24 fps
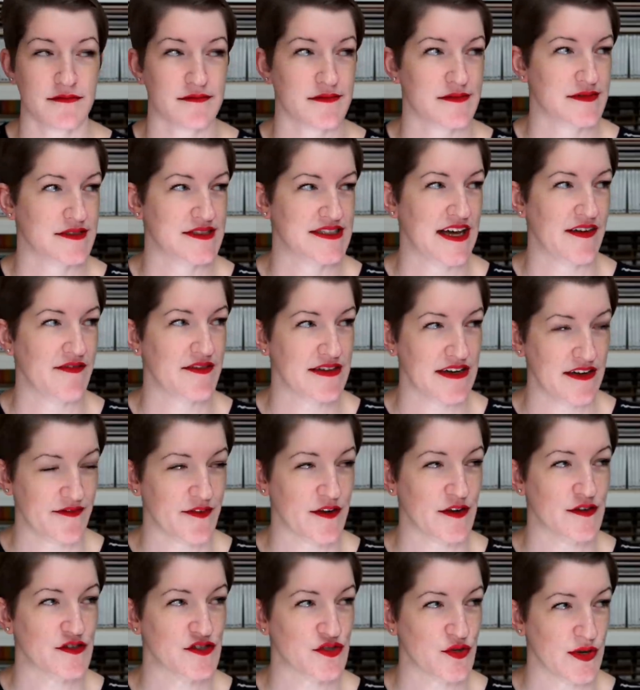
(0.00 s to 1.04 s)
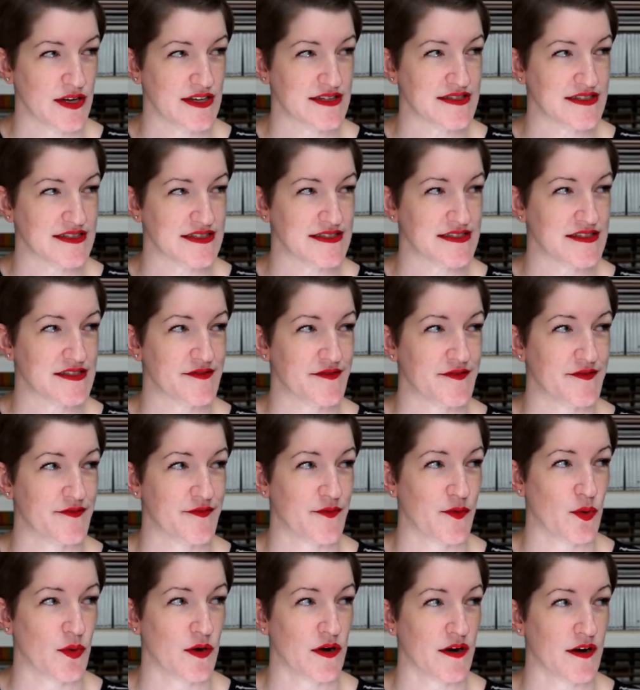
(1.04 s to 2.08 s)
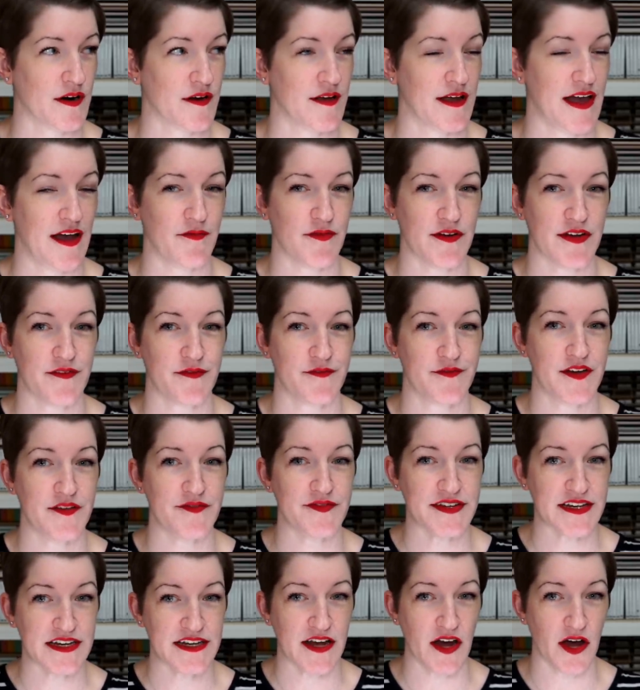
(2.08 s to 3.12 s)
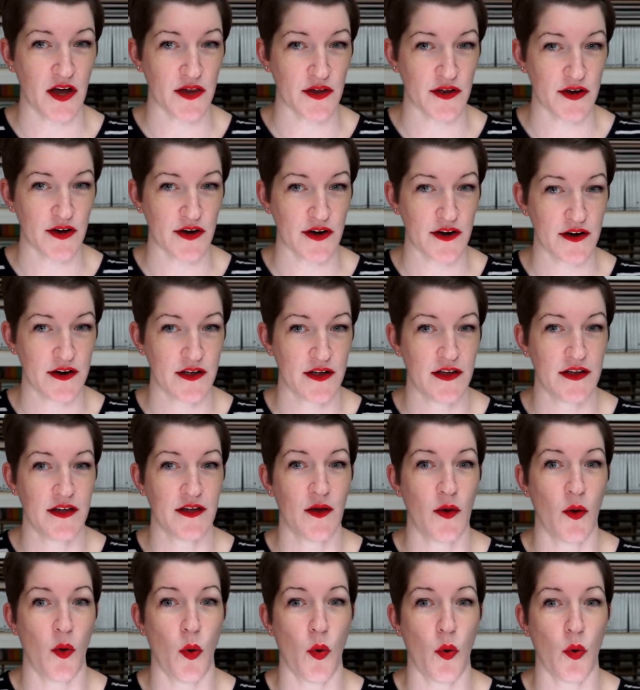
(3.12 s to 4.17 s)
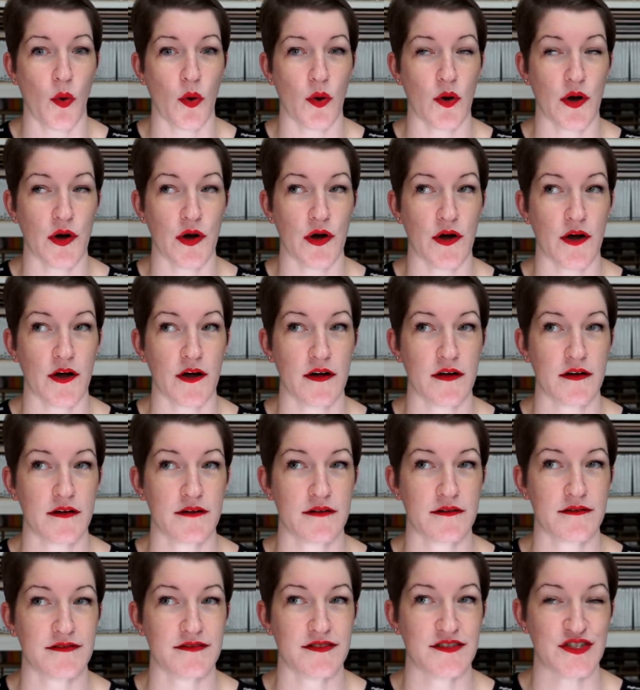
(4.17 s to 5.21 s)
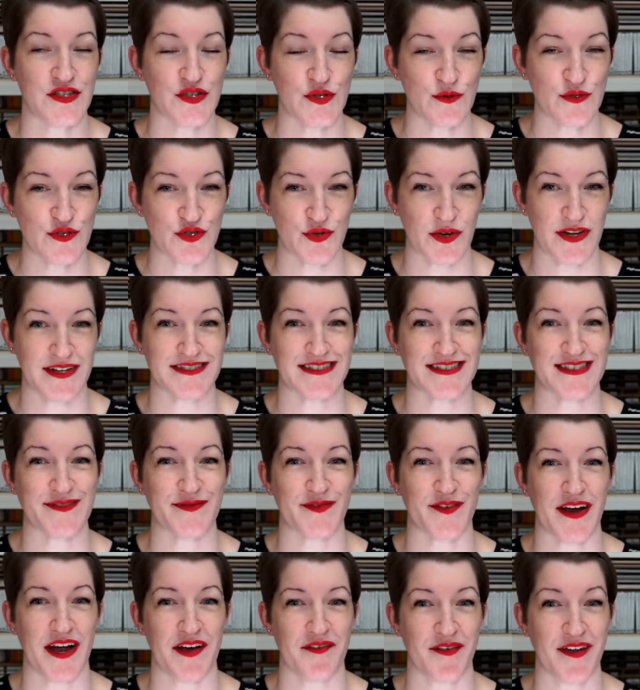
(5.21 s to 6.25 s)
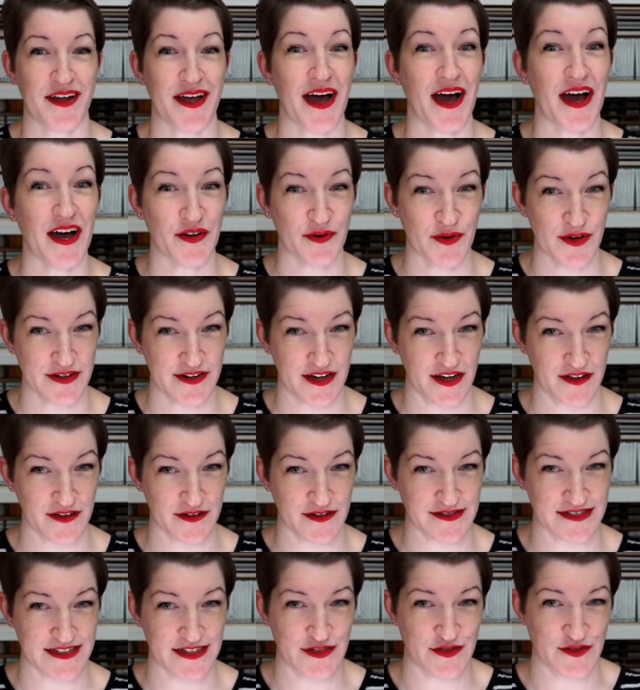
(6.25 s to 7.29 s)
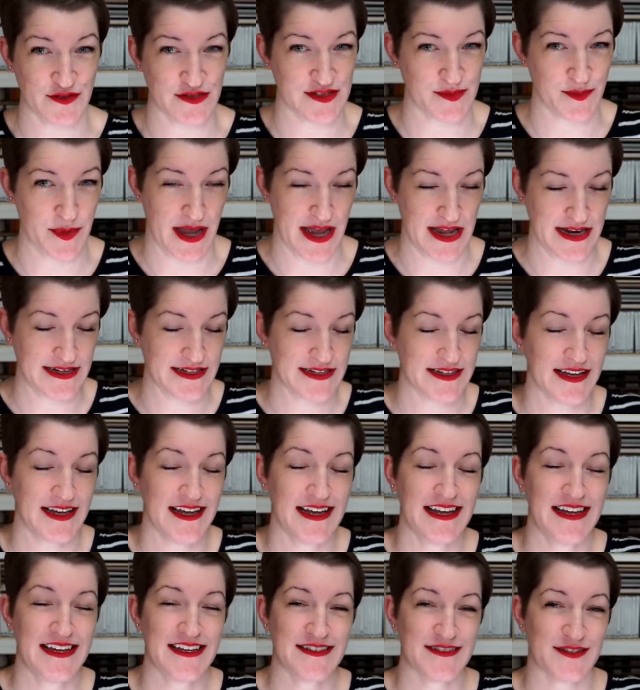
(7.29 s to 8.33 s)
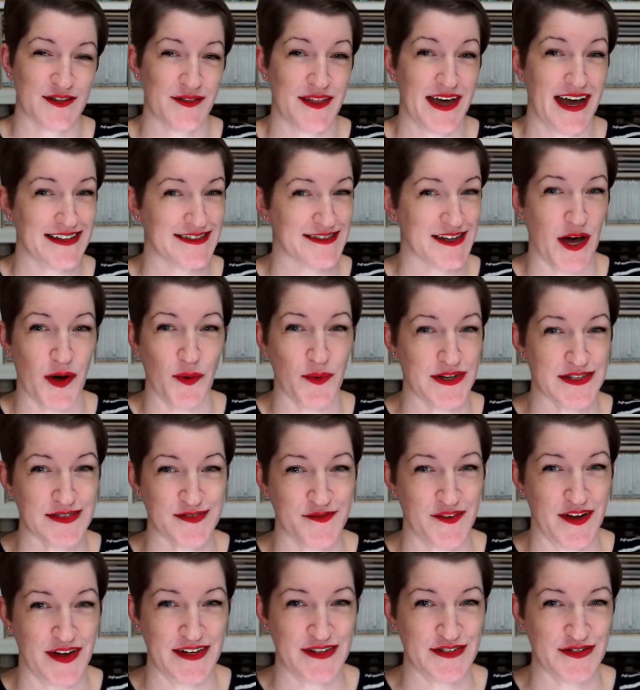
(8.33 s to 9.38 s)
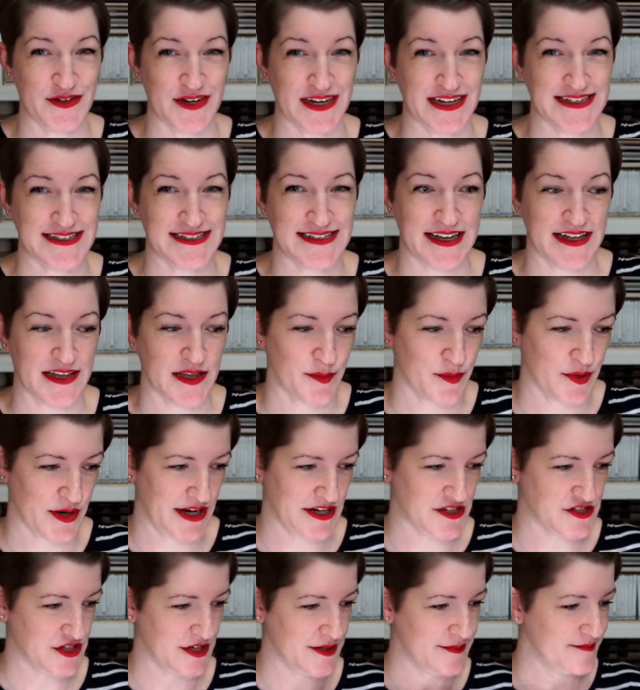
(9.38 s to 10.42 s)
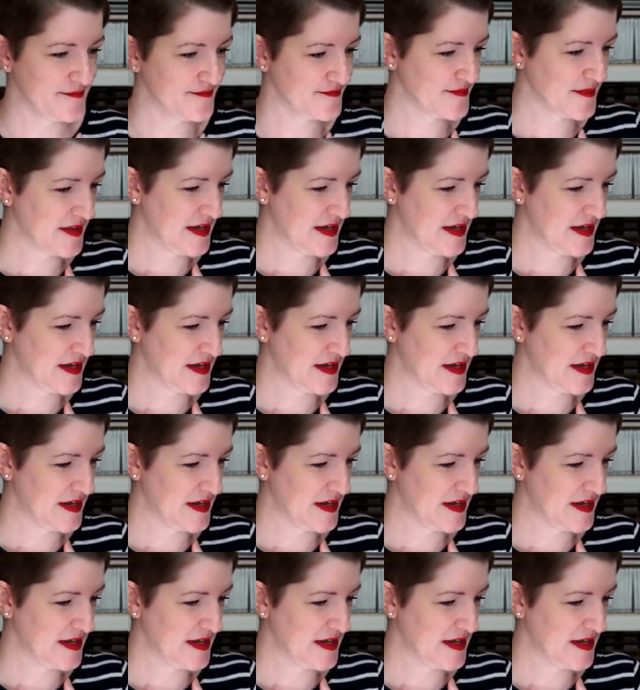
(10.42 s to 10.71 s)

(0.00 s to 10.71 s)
seven different choices for every $50 or two choices for every $100 that you spend. So that's always fun during celebration.